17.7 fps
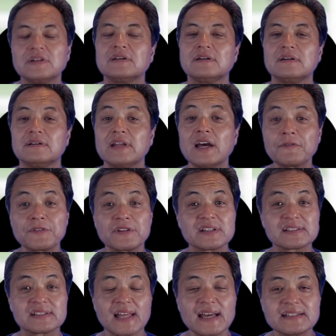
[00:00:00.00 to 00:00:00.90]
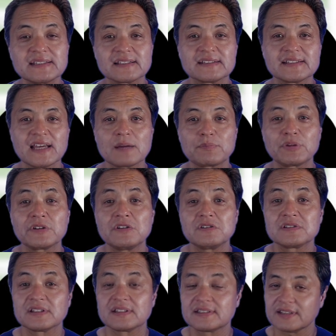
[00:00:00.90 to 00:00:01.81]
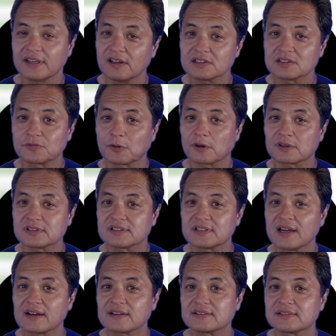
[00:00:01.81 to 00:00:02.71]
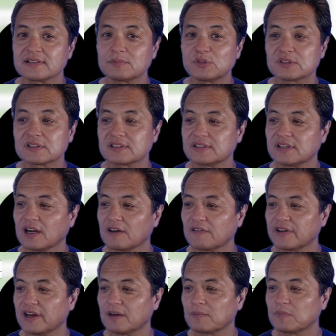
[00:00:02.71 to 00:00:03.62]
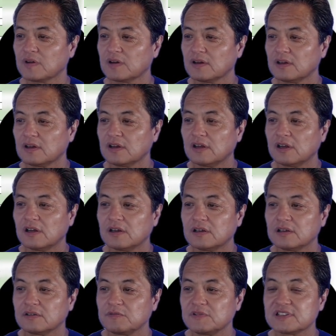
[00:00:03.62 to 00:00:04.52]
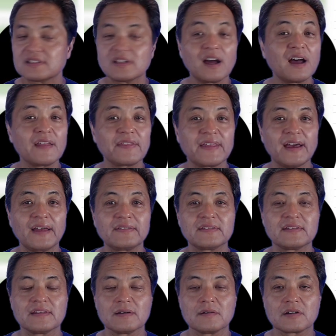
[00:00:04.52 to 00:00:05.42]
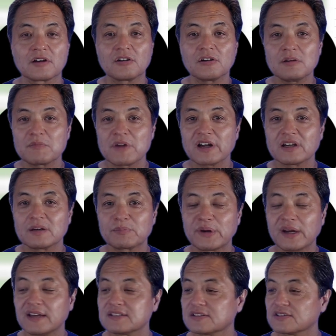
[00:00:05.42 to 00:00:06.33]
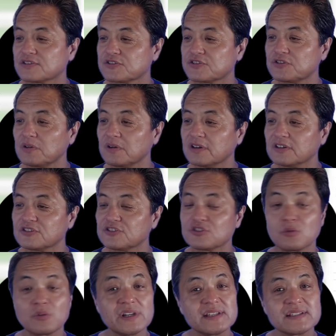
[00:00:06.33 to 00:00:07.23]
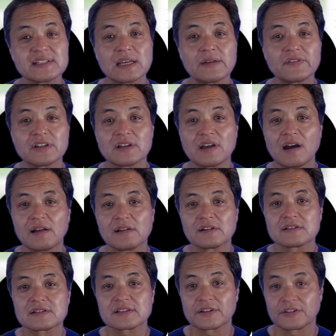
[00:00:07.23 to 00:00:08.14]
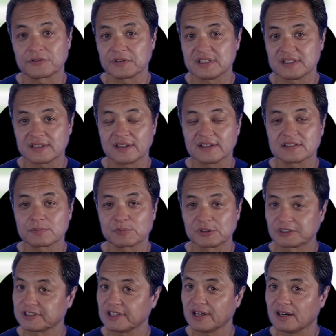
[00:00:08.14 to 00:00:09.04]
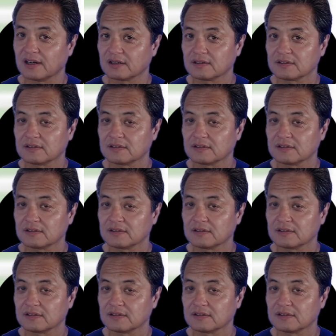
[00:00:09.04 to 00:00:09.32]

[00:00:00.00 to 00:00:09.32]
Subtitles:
Now for this last example using Salesforce, stock symbol CRM, we saw that the current market price is $227.03 per share.